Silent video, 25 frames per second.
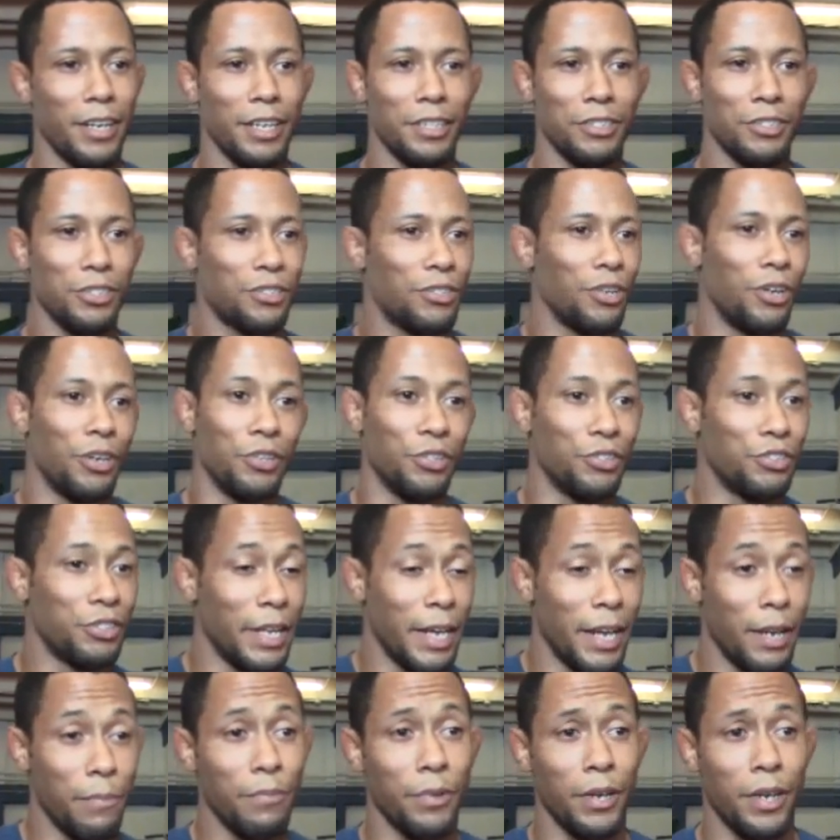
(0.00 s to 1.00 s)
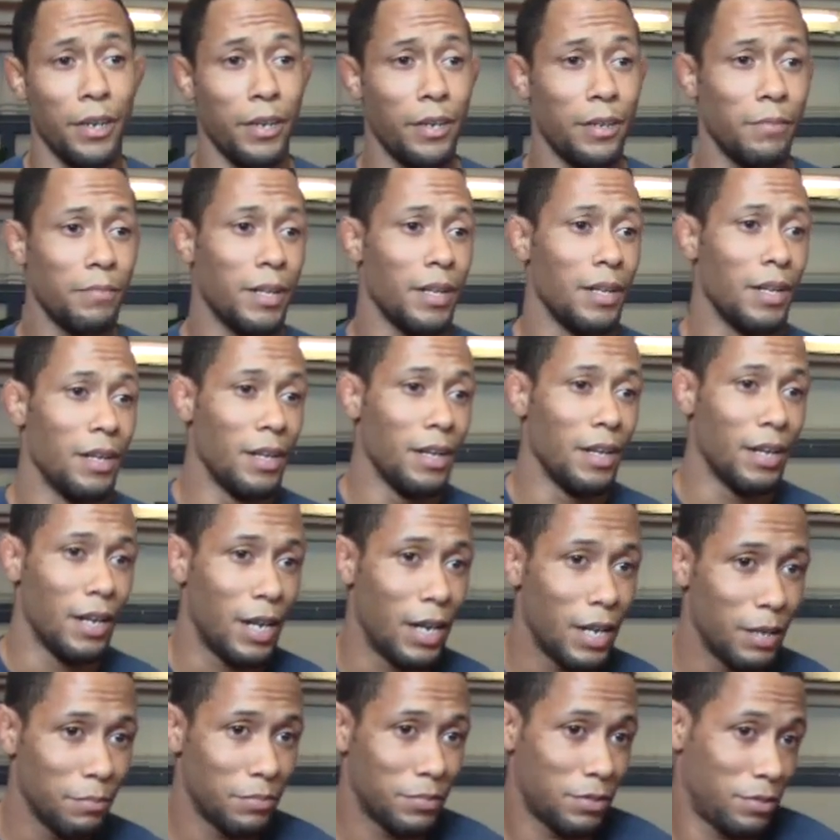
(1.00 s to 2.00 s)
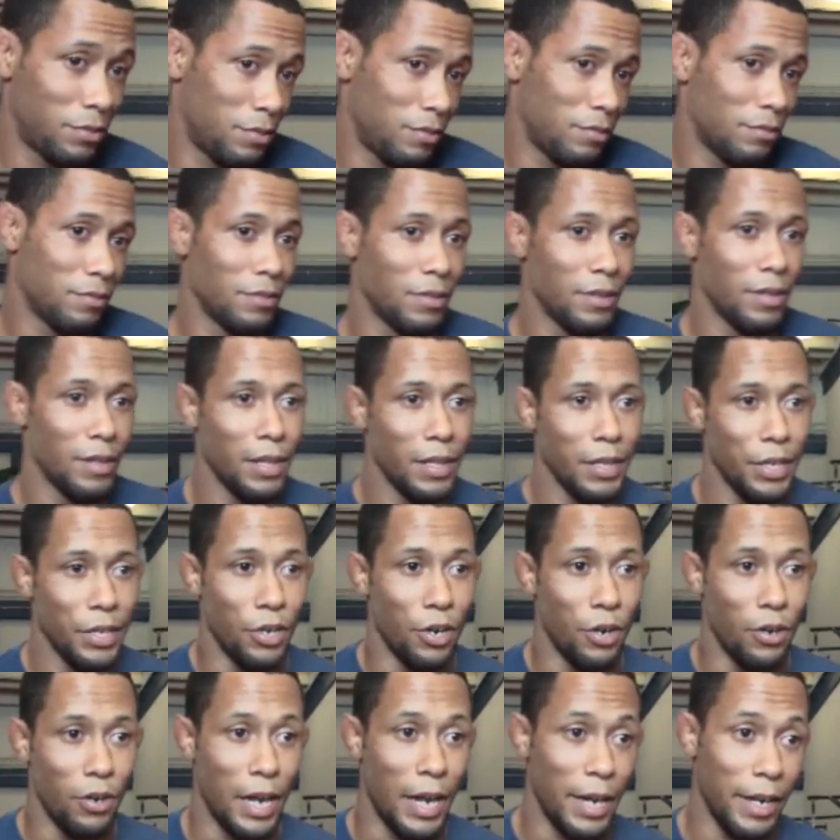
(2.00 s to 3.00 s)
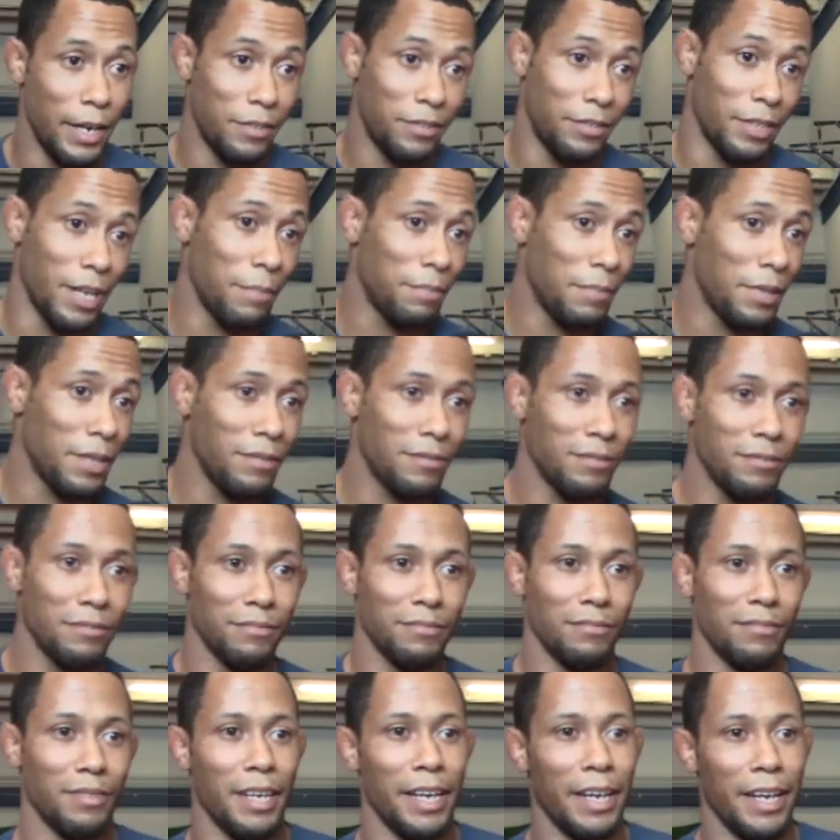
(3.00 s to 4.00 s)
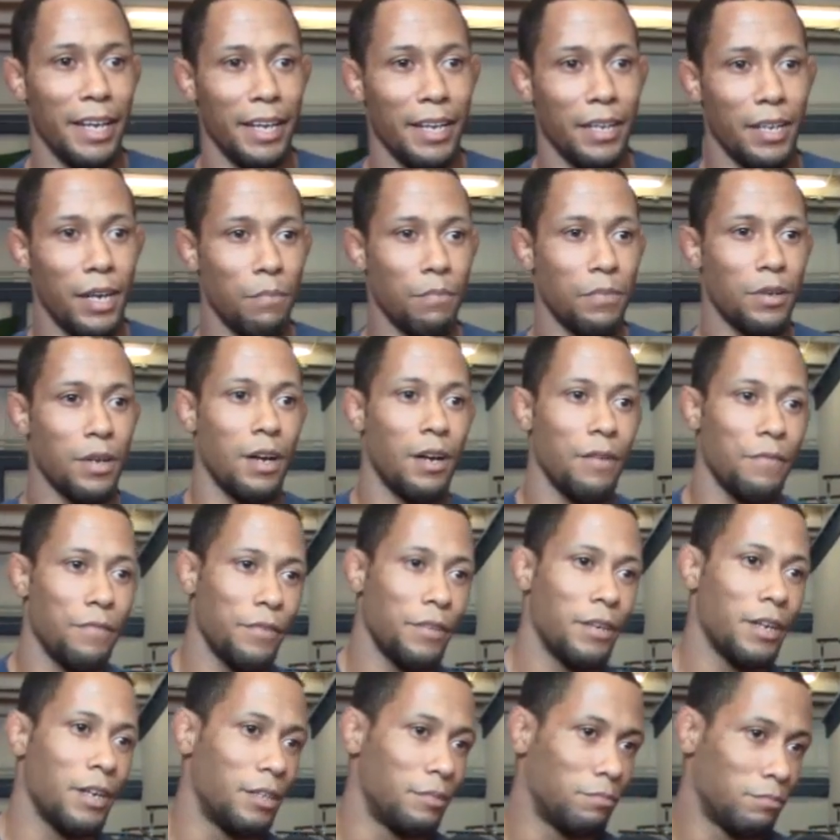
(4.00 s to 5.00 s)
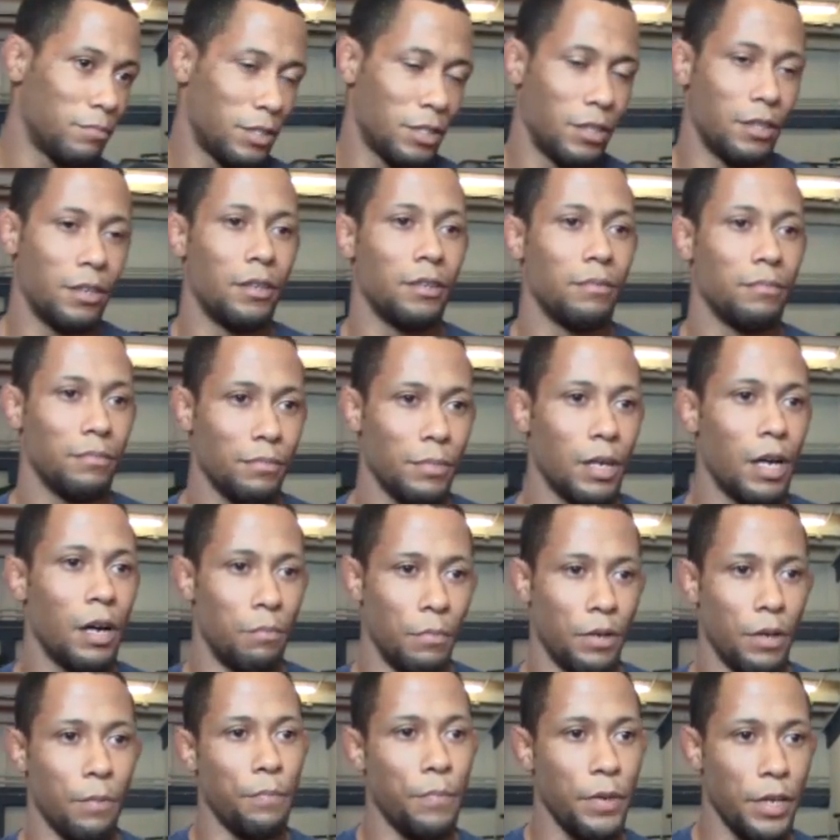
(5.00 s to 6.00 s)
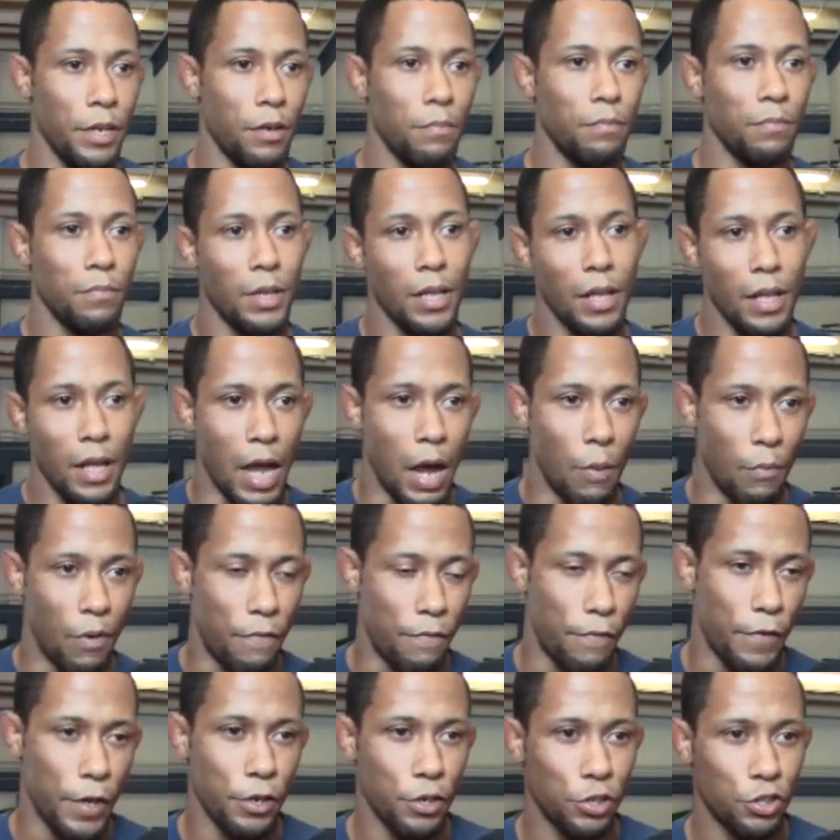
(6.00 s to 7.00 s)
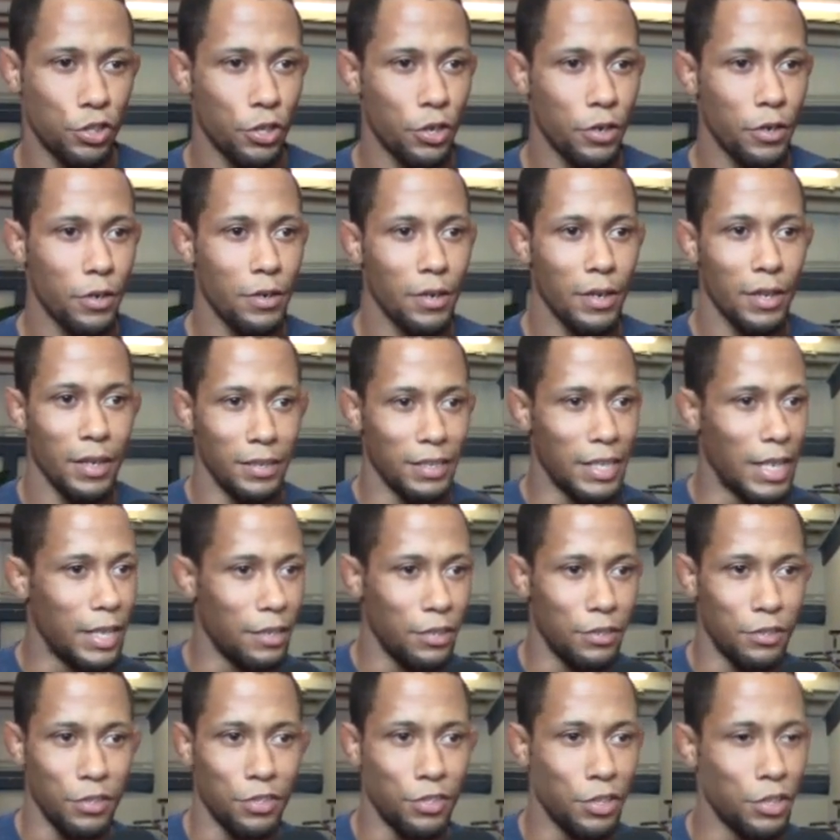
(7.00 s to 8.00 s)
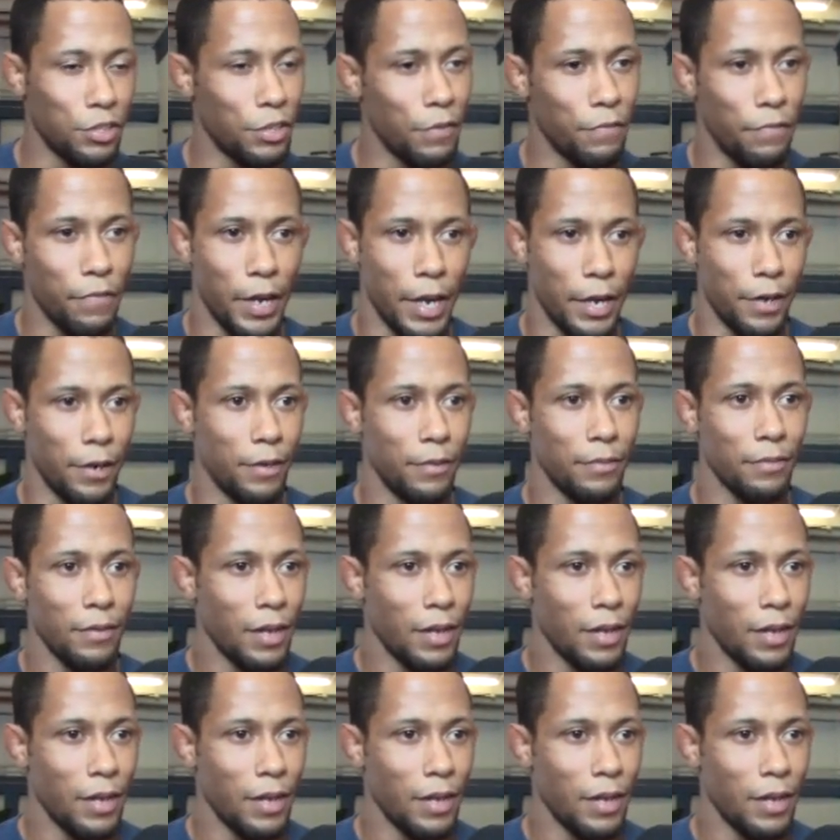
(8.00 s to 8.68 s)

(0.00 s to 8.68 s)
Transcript: I just don't understand. But um, I'm, you know, I accept it, and I'm confident. I'm gonna, I'm gonna beat him. I'm a finisher, not a decision fighter.